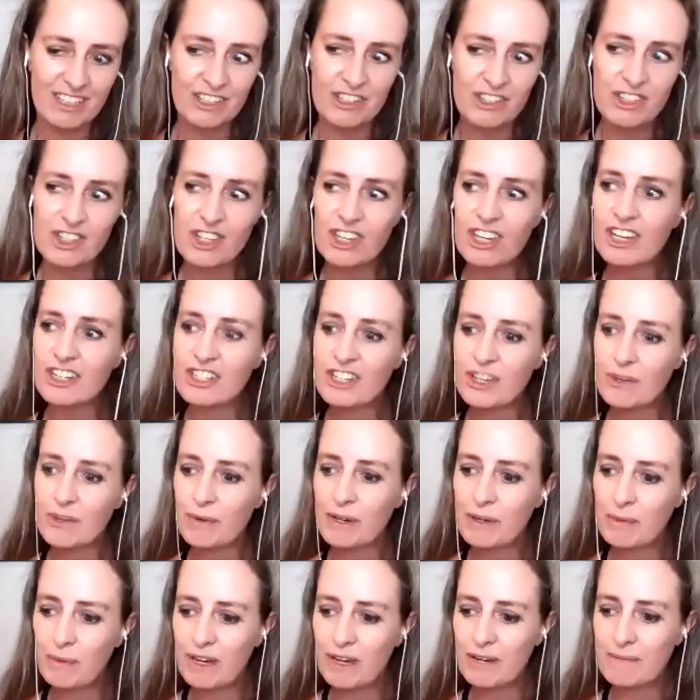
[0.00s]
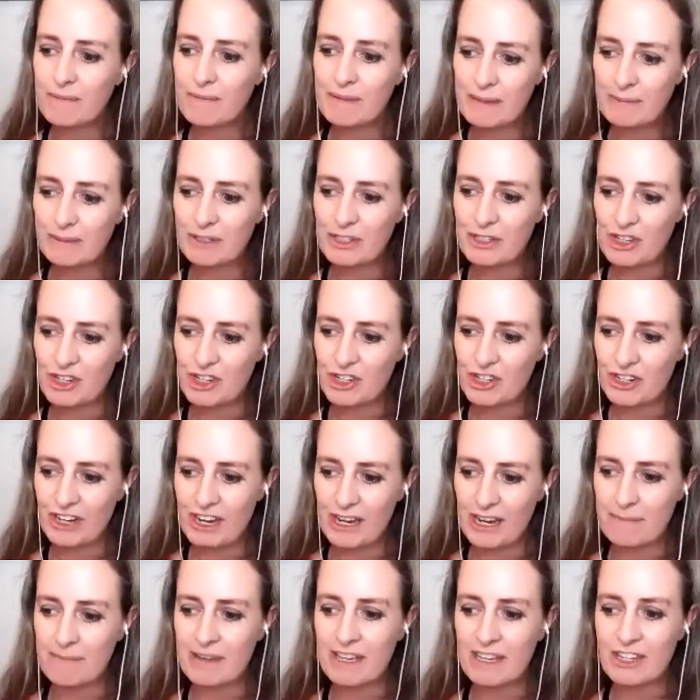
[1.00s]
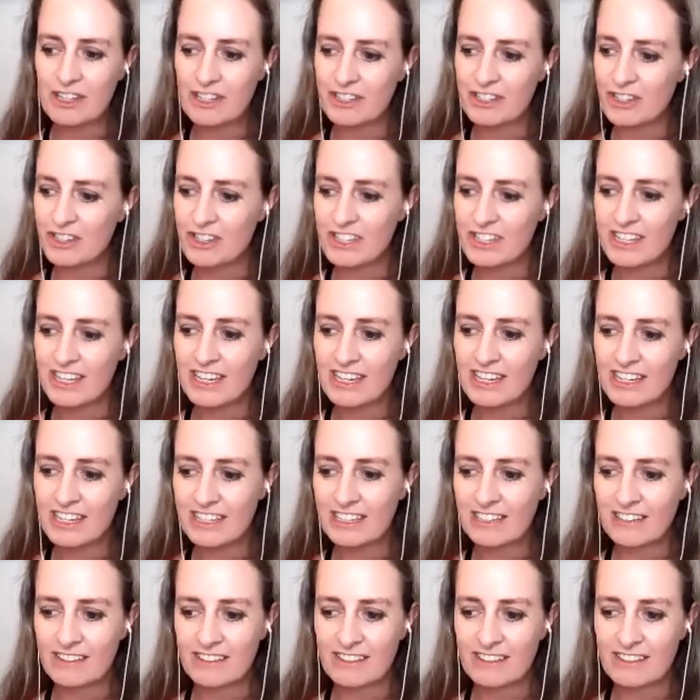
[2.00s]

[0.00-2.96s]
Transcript: So yeah, so we want people to show up, and as you said,